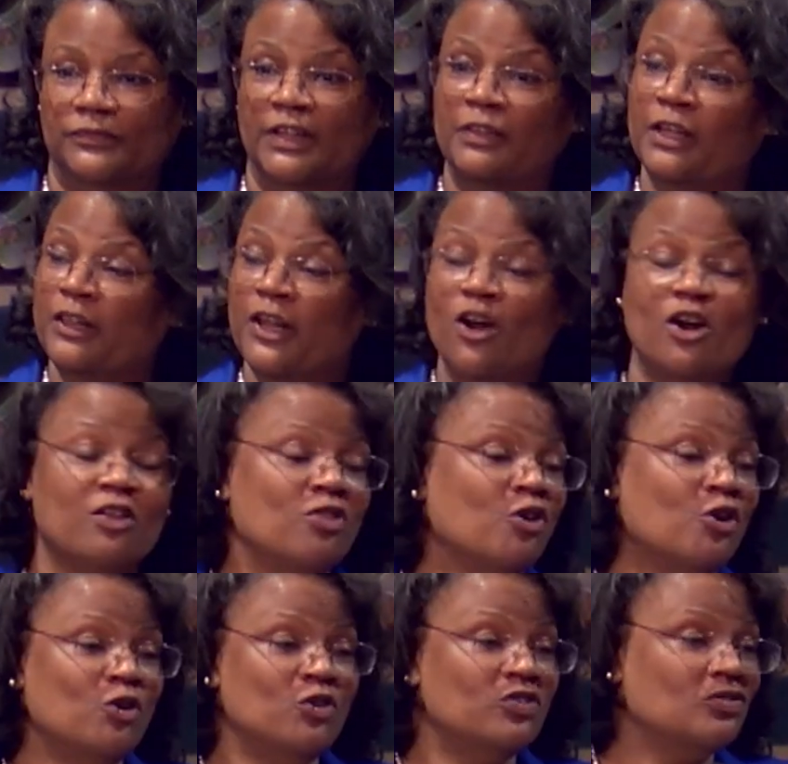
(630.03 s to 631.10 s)
And then there are
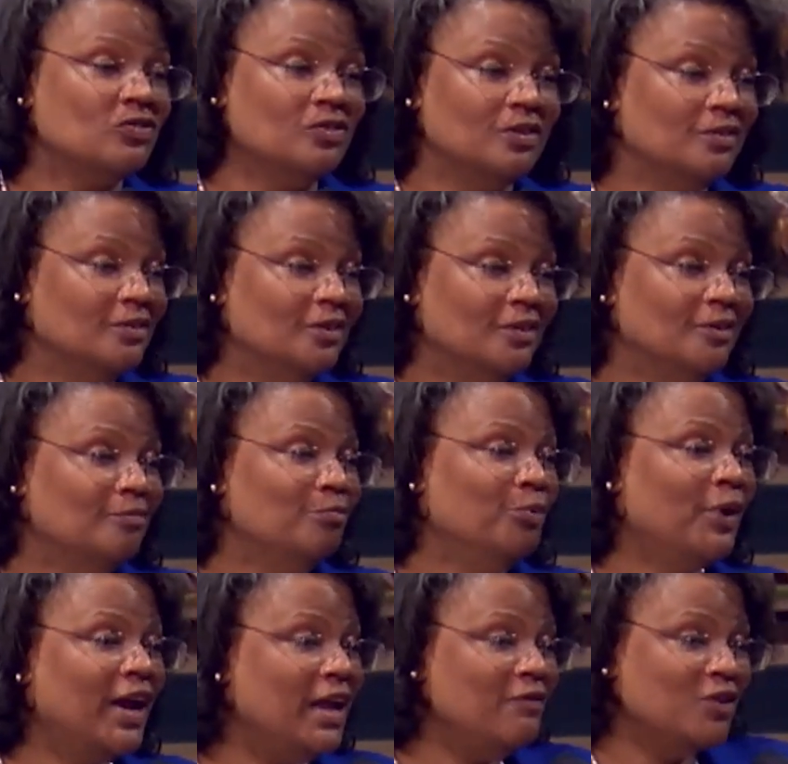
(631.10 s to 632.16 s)
those
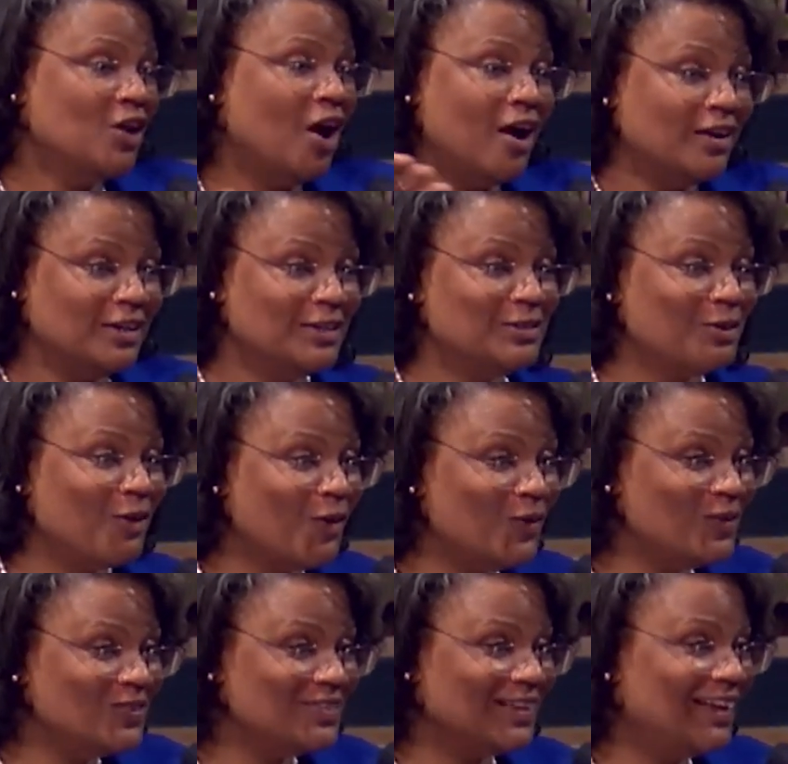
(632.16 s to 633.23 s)
brave and hardy
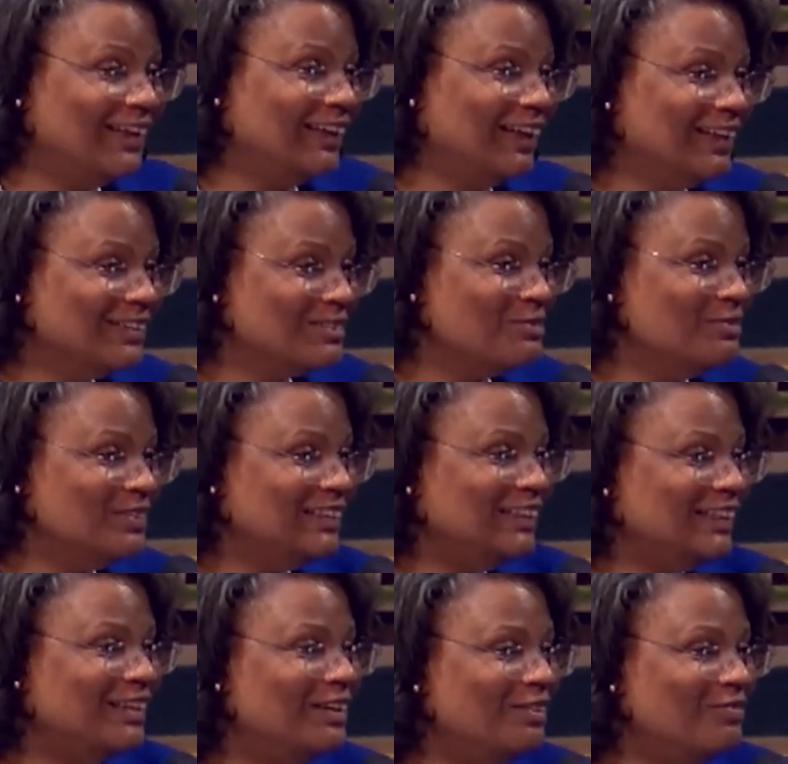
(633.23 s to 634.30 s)
souls like us who
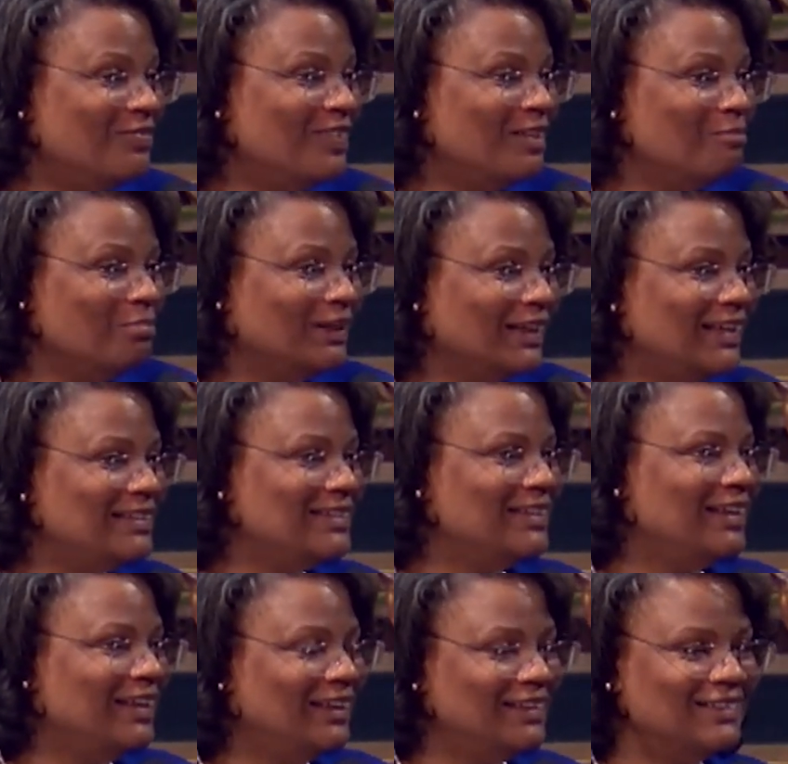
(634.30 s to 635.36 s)
live in
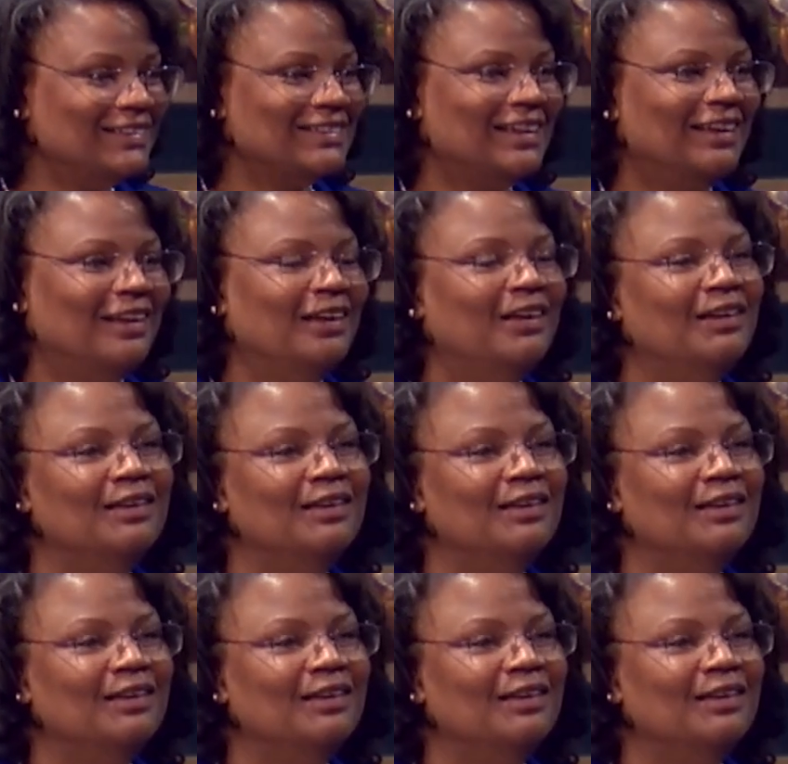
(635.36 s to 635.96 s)
places